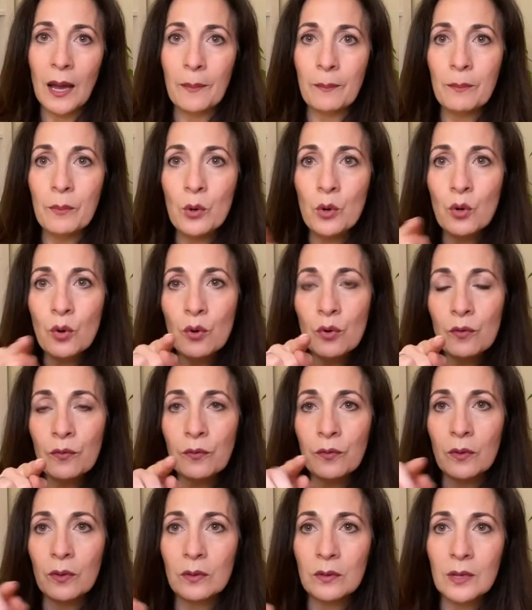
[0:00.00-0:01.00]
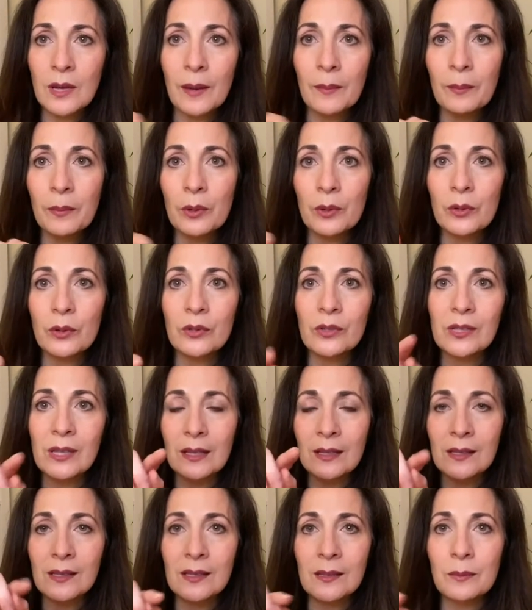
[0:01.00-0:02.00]
move numbers
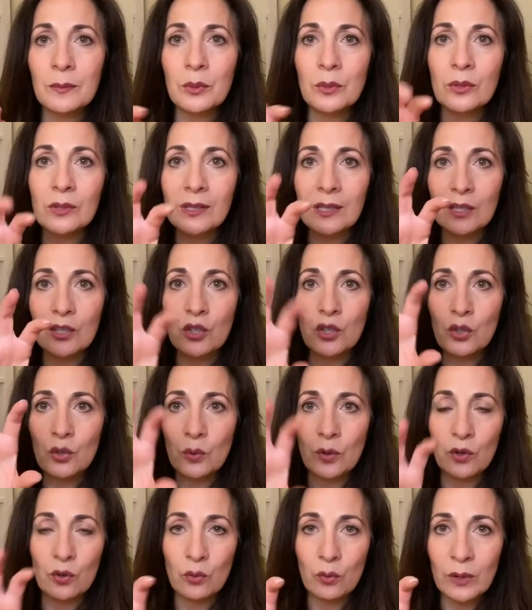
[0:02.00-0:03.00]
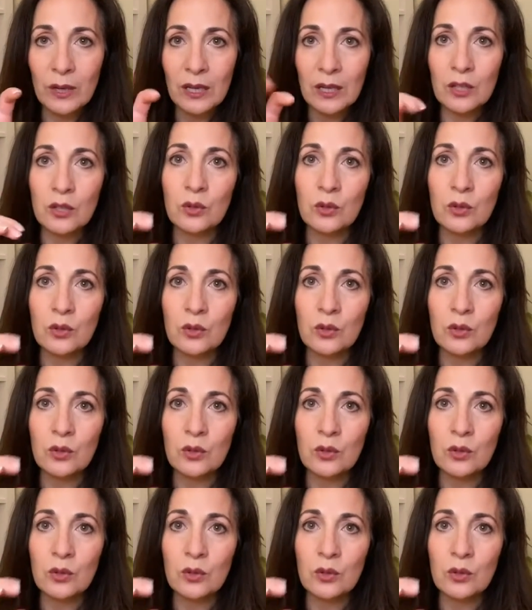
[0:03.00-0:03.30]
and symbols into a grid.